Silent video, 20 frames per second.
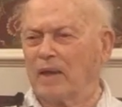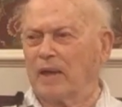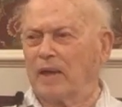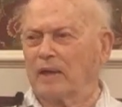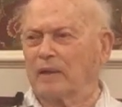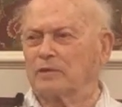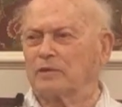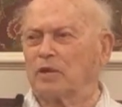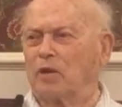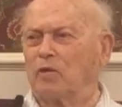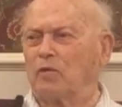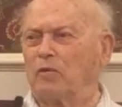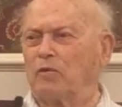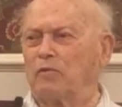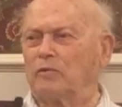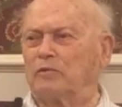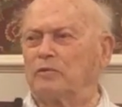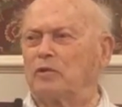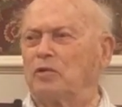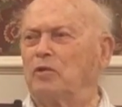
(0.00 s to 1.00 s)
So
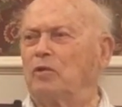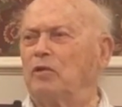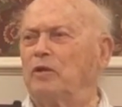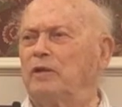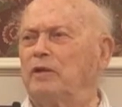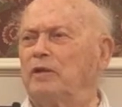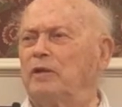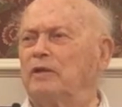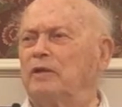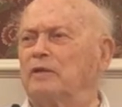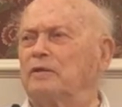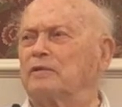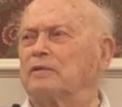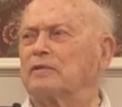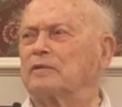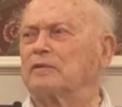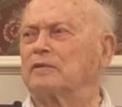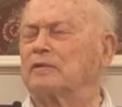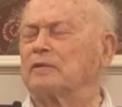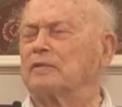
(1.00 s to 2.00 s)
2
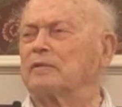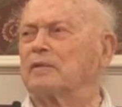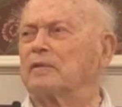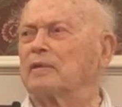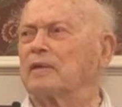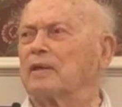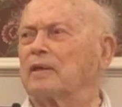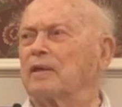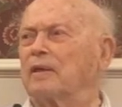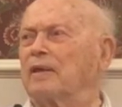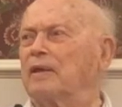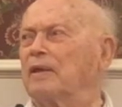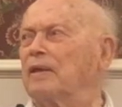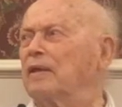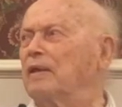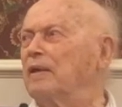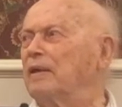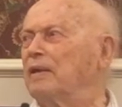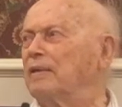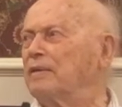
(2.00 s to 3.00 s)
years
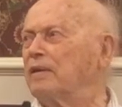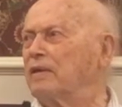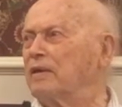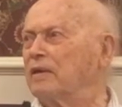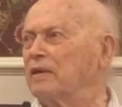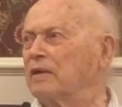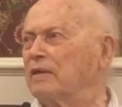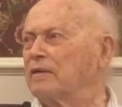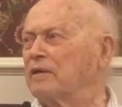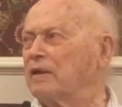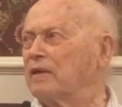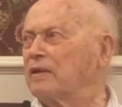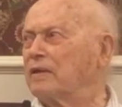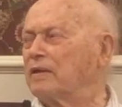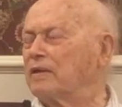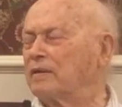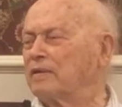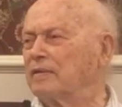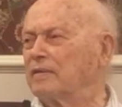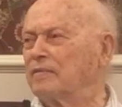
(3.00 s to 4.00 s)
in the Arctic,
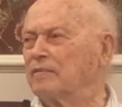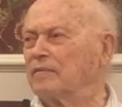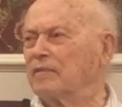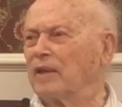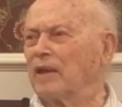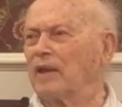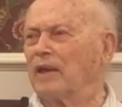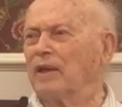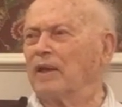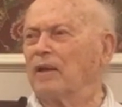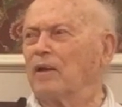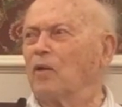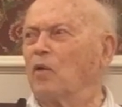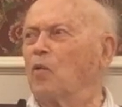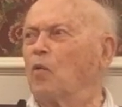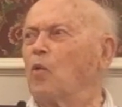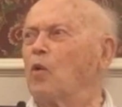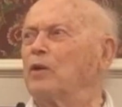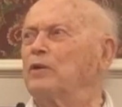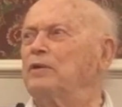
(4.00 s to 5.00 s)

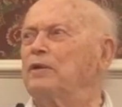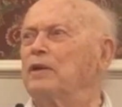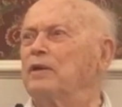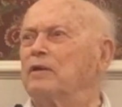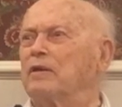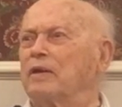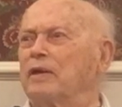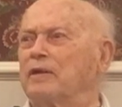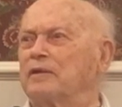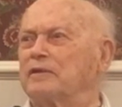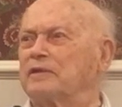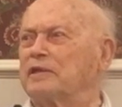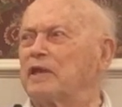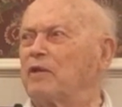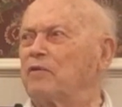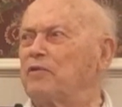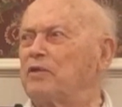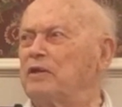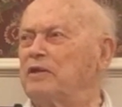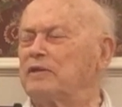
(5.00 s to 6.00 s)
1 year in
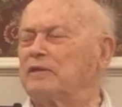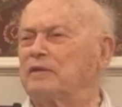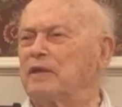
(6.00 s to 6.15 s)
Southeast